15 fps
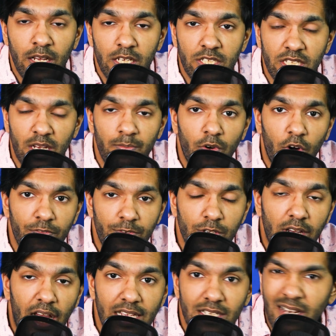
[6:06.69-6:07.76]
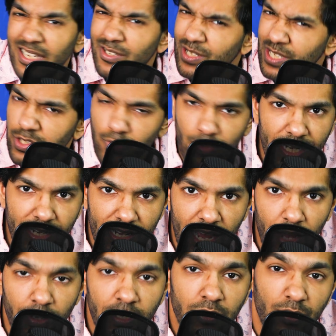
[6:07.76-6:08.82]
Some of you guys like to just read it
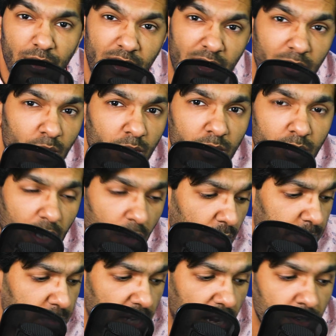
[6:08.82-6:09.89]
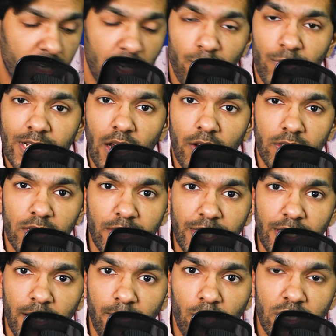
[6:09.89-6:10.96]
out. So you can go into our website, you can read out
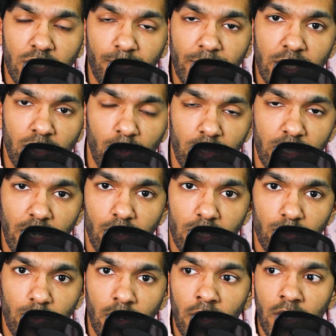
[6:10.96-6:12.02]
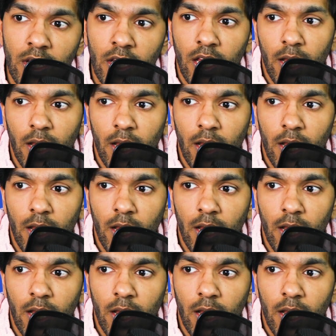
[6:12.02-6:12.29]
the recipes over there as well.